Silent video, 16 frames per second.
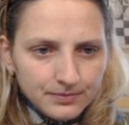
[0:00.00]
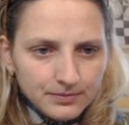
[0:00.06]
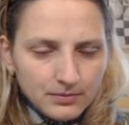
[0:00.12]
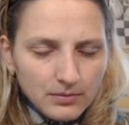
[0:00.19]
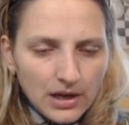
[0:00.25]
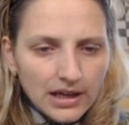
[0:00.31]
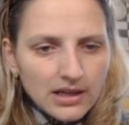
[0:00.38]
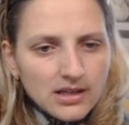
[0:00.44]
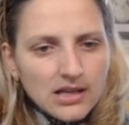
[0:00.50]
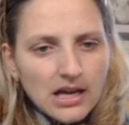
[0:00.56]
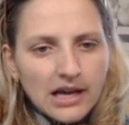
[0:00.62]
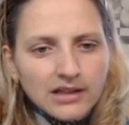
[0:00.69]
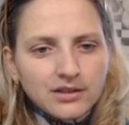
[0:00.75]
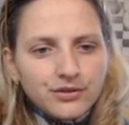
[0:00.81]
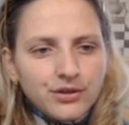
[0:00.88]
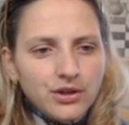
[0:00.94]
Black is
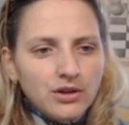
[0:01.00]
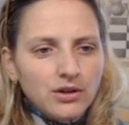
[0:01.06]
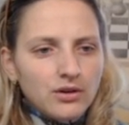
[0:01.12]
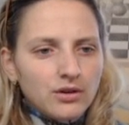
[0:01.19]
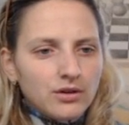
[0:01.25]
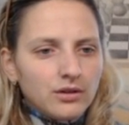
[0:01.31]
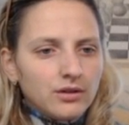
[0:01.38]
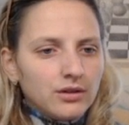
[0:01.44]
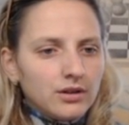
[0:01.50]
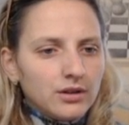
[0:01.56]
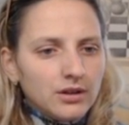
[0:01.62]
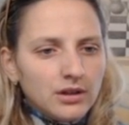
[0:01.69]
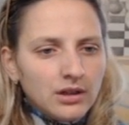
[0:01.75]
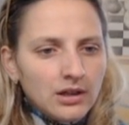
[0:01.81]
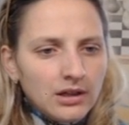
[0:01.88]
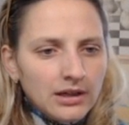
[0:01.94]
active here.
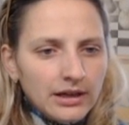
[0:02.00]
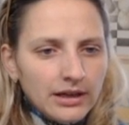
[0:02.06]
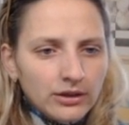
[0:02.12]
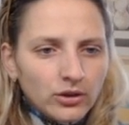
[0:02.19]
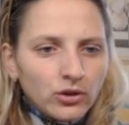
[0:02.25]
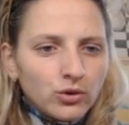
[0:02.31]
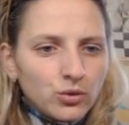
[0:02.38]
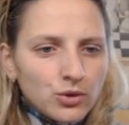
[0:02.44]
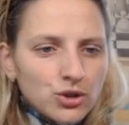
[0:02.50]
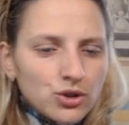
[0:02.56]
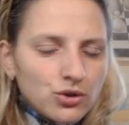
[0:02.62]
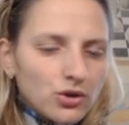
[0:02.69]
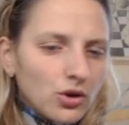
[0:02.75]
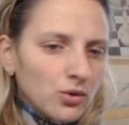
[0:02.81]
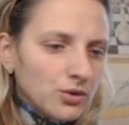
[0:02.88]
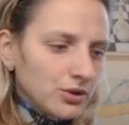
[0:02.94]
I don't wish to
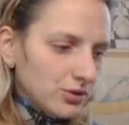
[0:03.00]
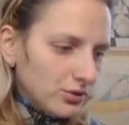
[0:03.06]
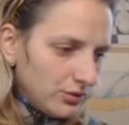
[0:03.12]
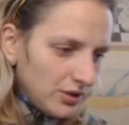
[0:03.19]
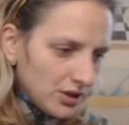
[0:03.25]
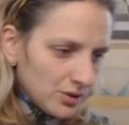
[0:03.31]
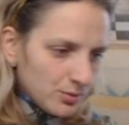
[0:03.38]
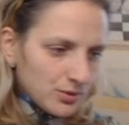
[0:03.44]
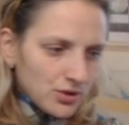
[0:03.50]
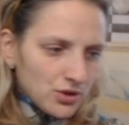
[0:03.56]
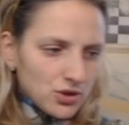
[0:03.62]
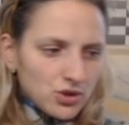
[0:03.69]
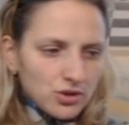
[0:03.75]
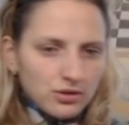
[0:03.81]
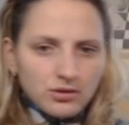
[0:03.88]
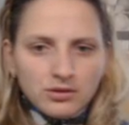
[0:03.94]
go into this
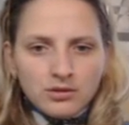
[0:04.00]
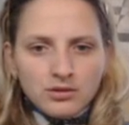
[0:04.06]
position.